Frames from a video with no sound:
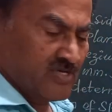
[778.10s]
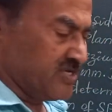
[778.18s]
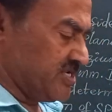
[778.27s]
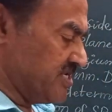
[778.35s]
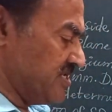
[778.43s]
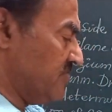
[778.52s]

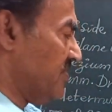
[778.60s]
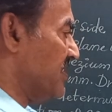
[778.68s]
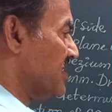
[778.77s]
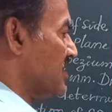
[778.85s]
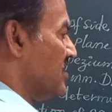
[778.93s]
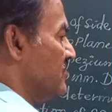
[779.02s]

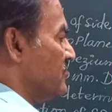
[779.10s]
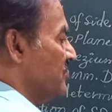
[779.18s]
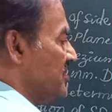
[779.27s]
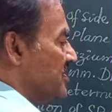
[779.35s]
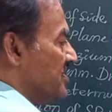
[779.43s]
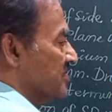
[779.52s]
anywhere
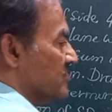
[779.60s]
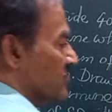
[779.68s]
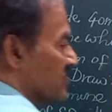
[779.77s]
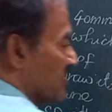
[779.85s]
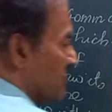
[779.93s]
convenient to us.